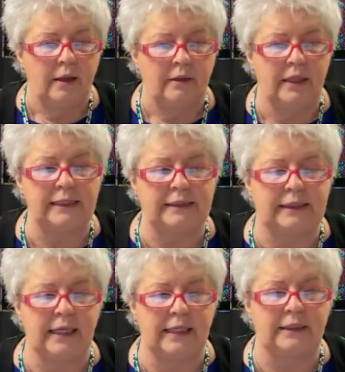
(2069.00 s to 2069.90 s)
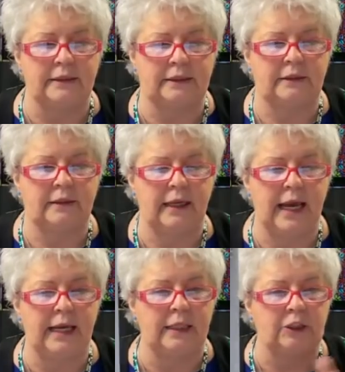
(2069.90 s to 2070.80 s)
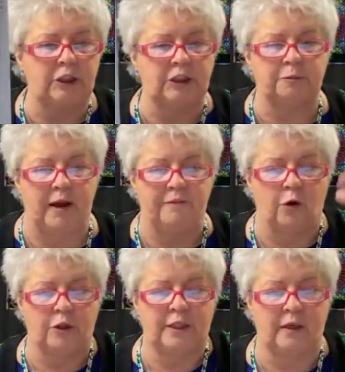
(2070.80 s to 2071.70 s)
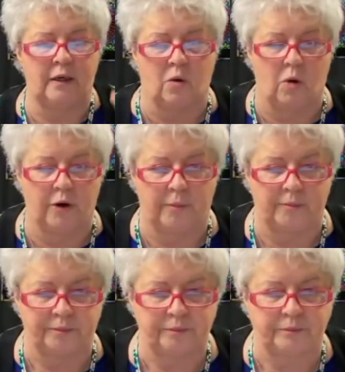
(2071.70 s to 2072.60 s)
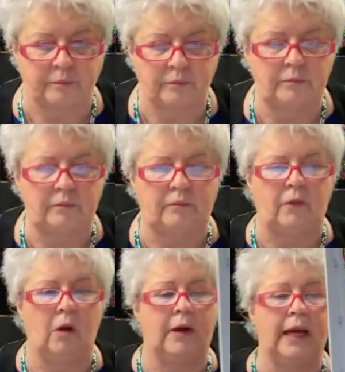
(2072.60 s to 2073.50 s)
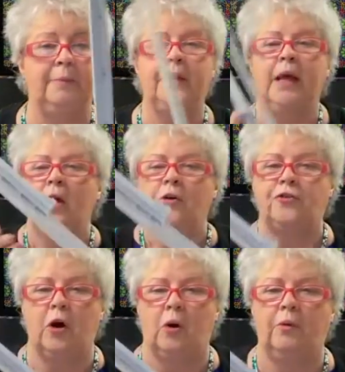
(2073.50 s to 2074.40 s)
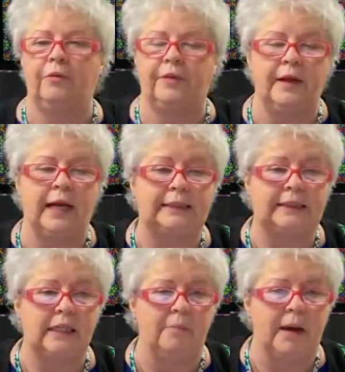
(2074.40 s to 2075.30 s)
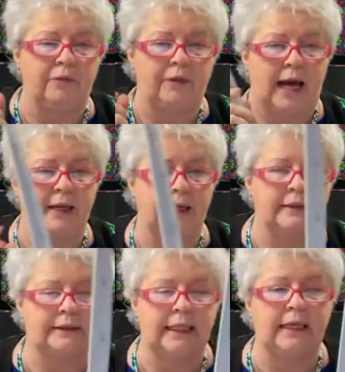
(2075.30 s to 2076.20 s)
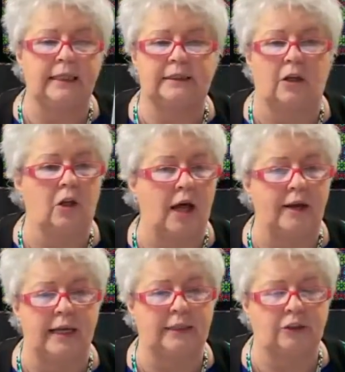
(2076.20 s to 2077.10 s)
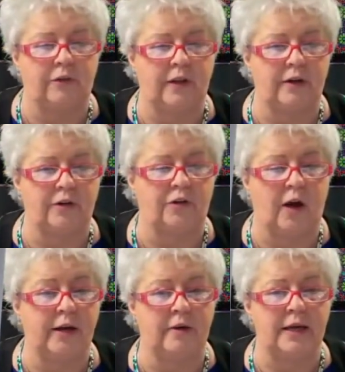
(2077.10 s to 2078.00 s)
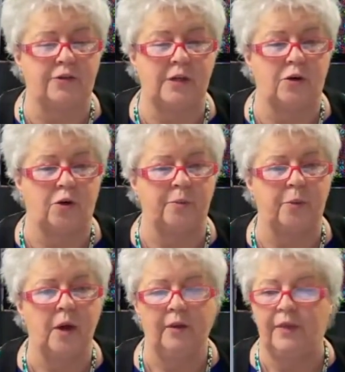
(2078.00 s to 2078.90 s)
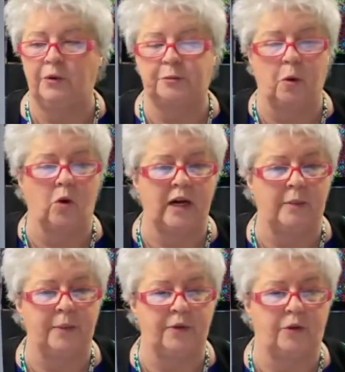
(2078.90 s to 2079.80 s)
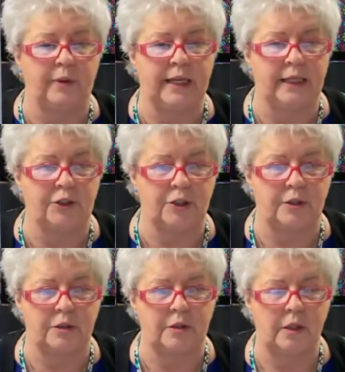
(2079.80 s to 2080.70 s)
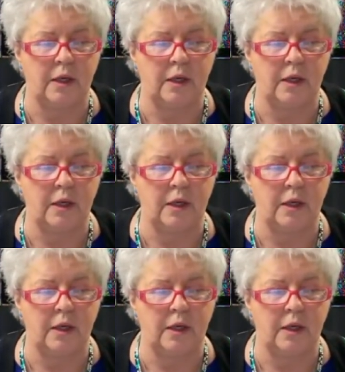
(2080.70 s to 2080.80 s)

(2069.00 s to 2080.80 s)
This is eight inches by 14 and a quarter. Okay. So the nice thing about that is it is a lot nicer than a designer SE hoop that was broken up into three inches.